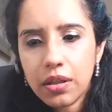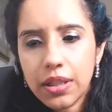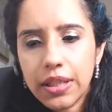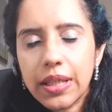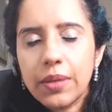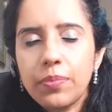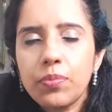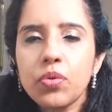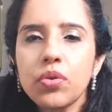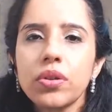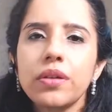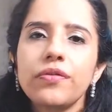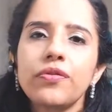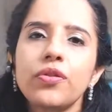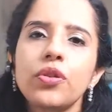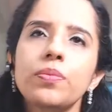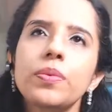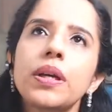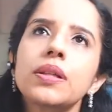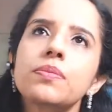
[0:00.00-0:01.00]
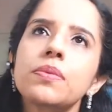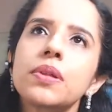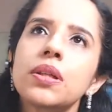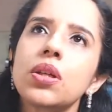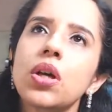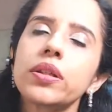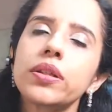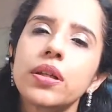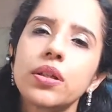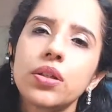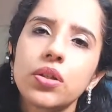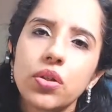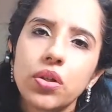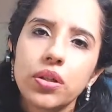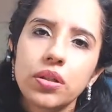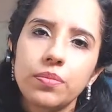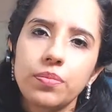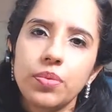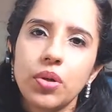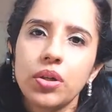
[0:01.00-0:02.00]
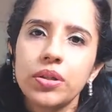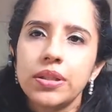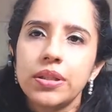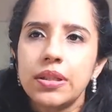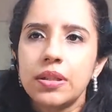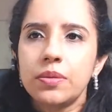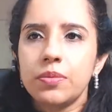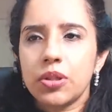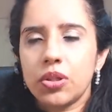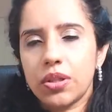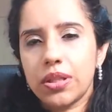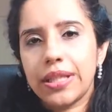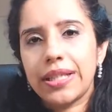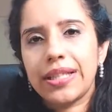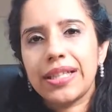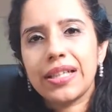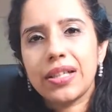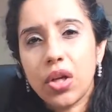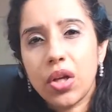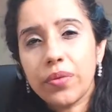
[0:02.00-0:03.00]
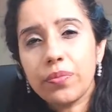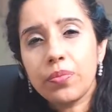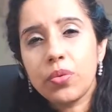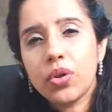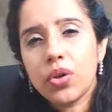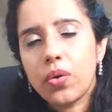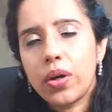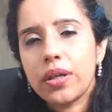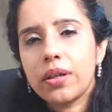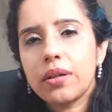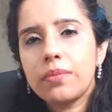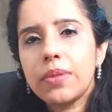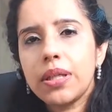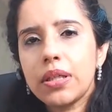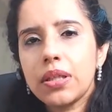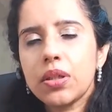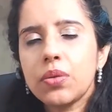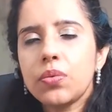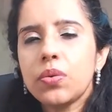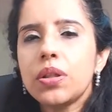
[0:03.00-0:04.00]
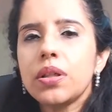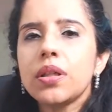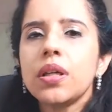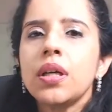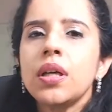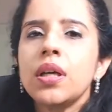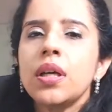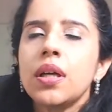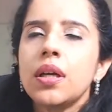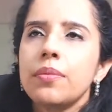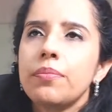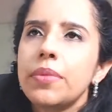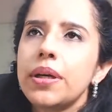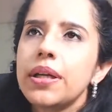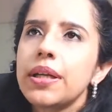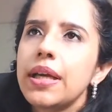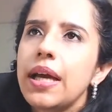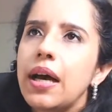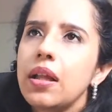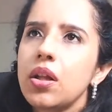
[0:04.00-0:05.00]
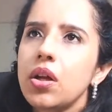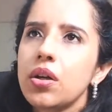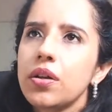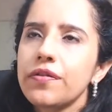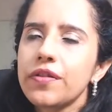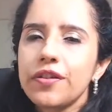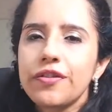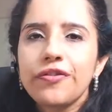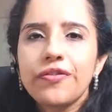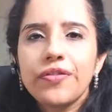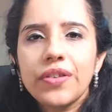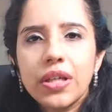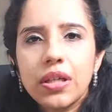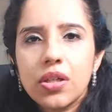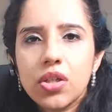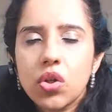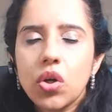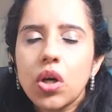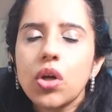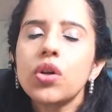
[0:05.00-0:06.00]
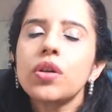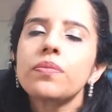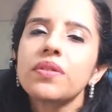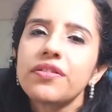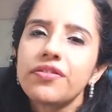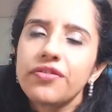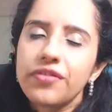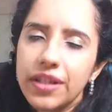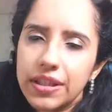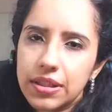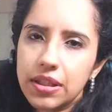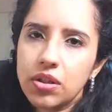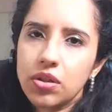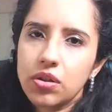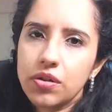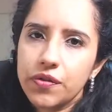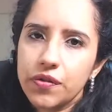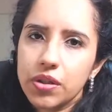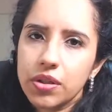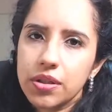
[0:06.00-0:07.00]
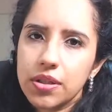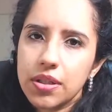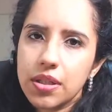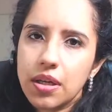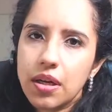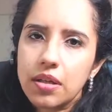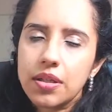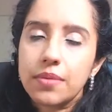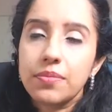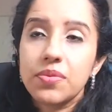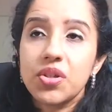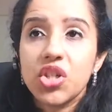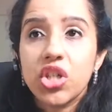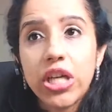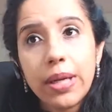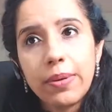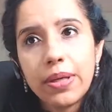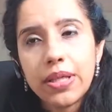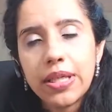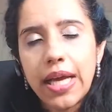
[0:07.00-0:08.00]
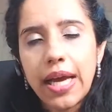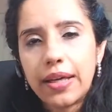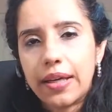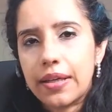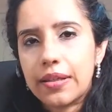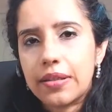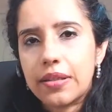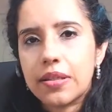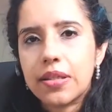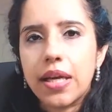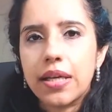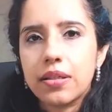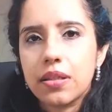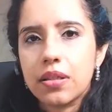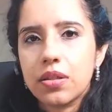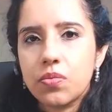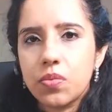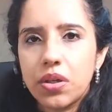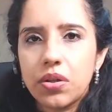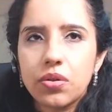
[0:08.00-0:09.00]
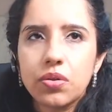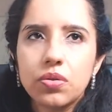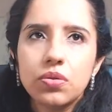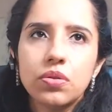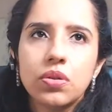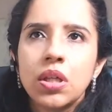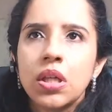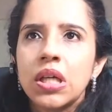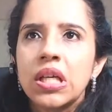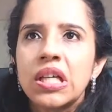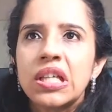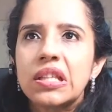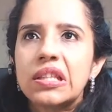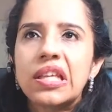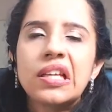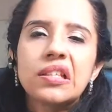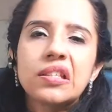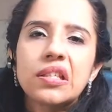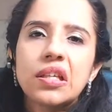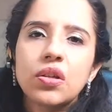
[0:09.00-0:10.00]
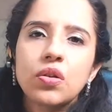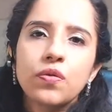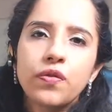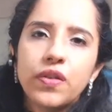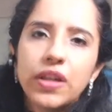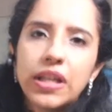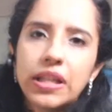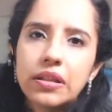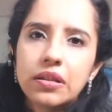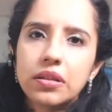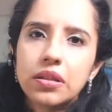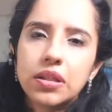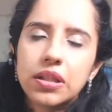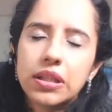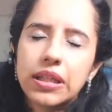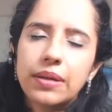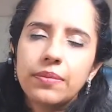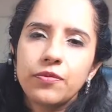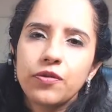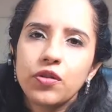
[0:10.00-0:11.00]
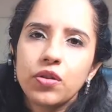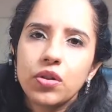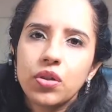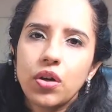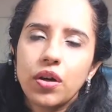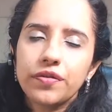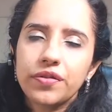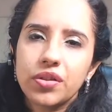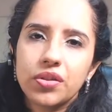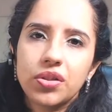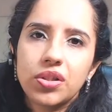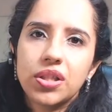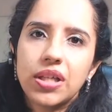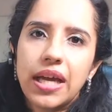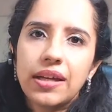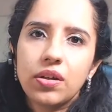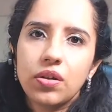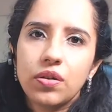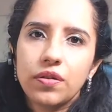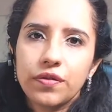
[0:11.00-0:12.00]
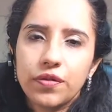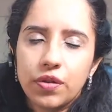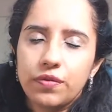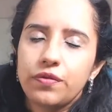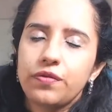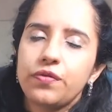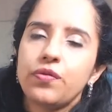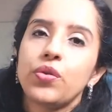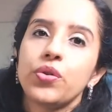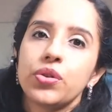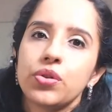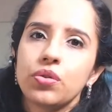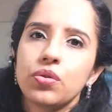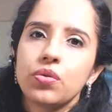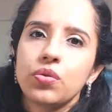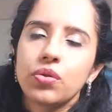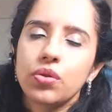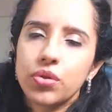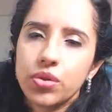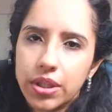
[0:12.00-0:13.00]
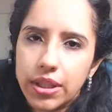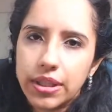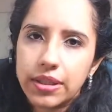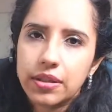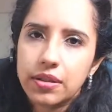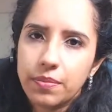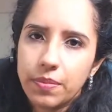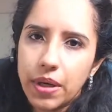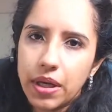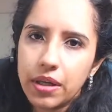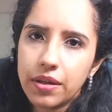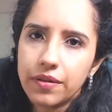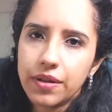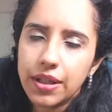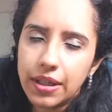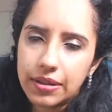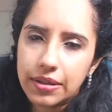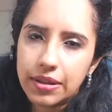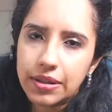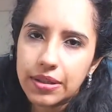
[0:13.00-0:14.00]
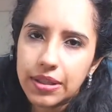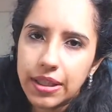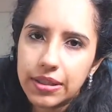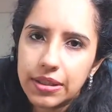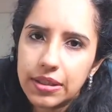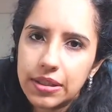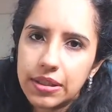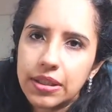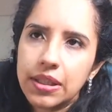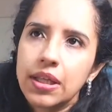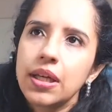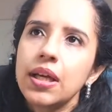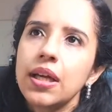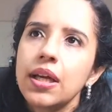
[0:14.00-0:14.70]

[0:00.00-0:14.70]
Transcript: deep-rooted phobias may not get cured in the bronze stage because they need a lot more quantum energy work. But yeah, a lot of your fears, you're going to be facing your fears. There are some shame attack exercises where you things that you feel shameful of, you're shy of, you're forced to do those things as a part of the exercises.